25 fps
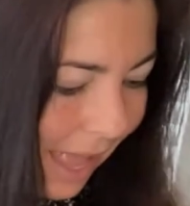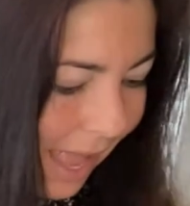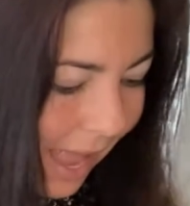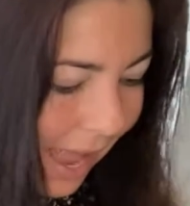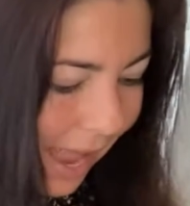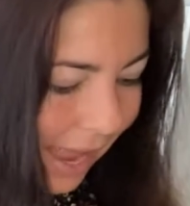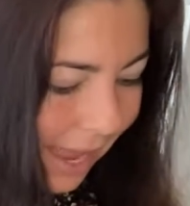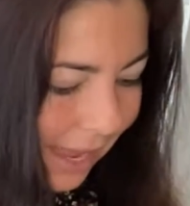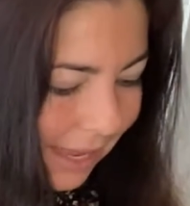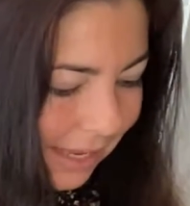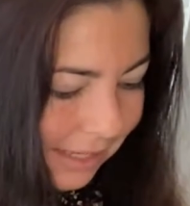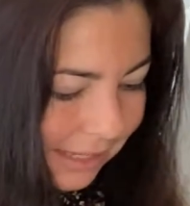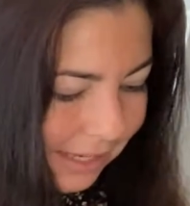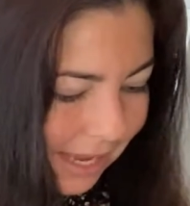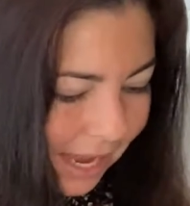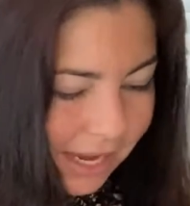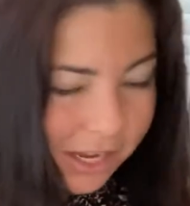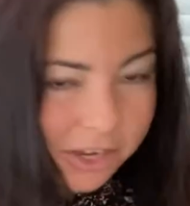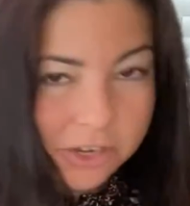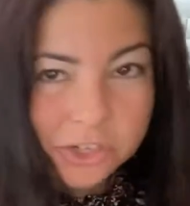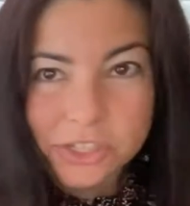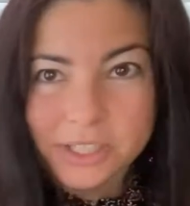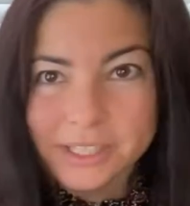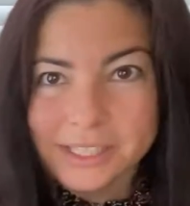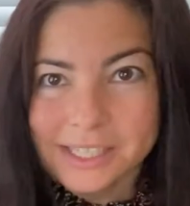And I
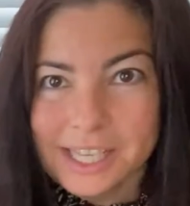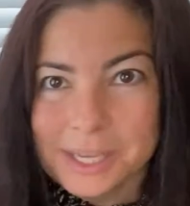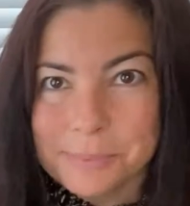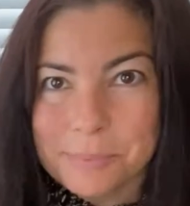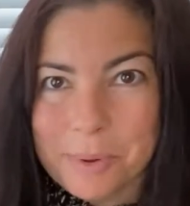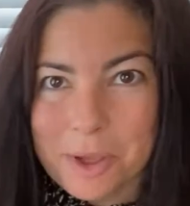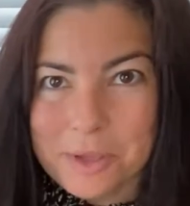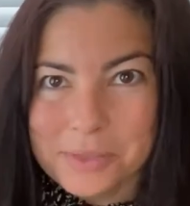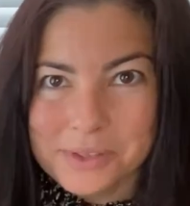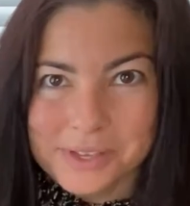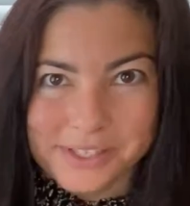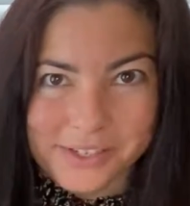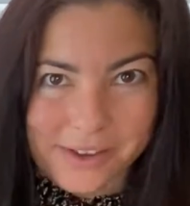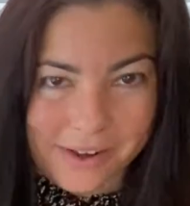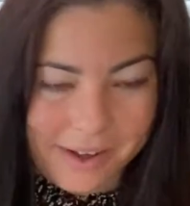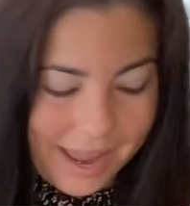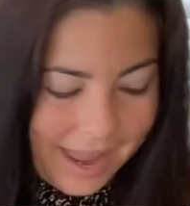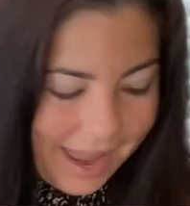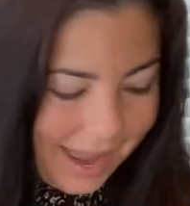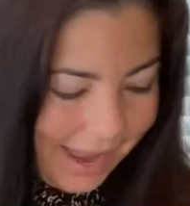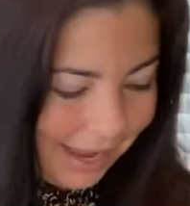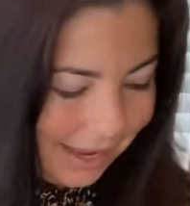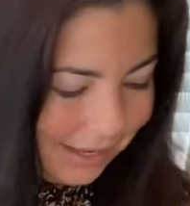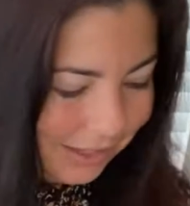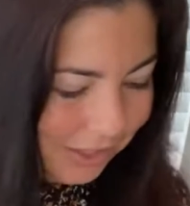usually keep all these on
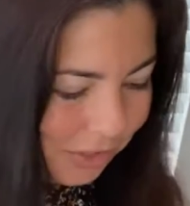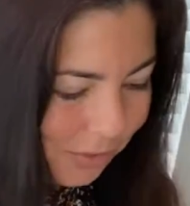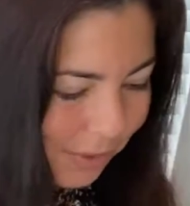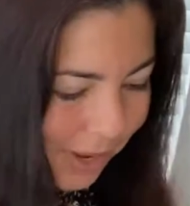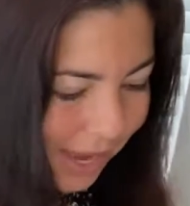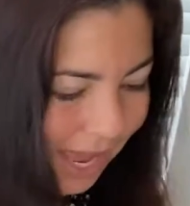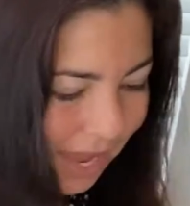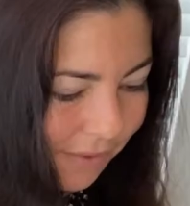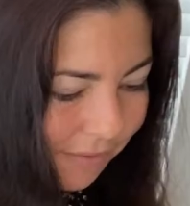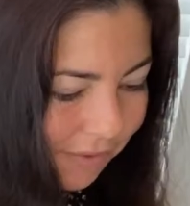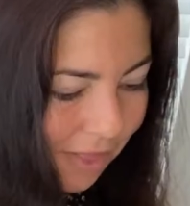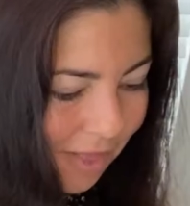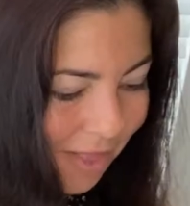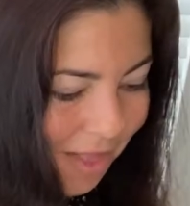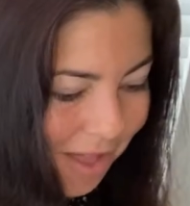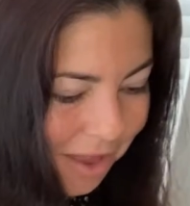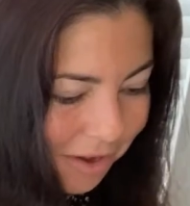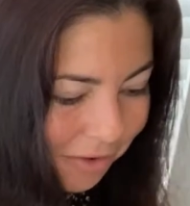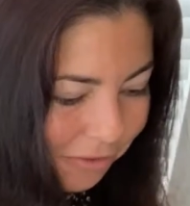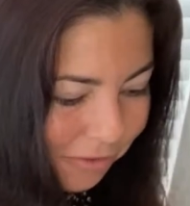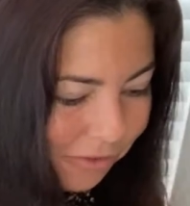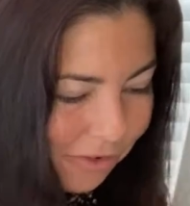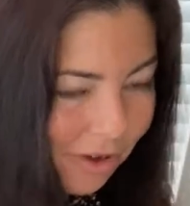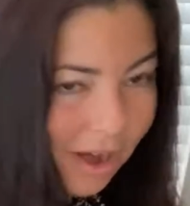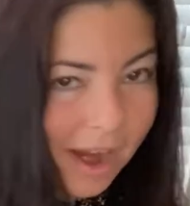hand, so I have a
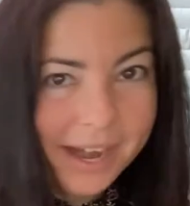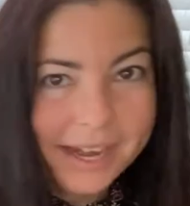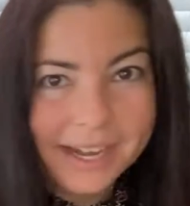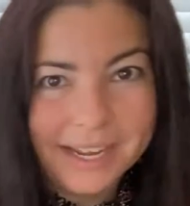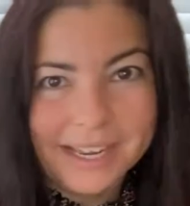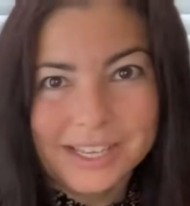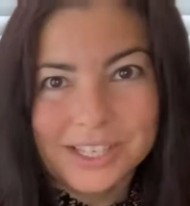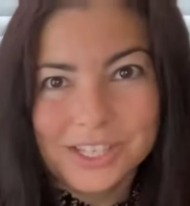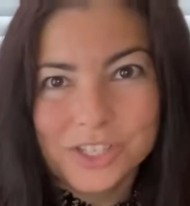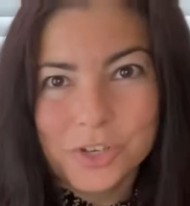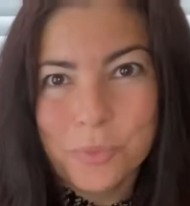lot of variety.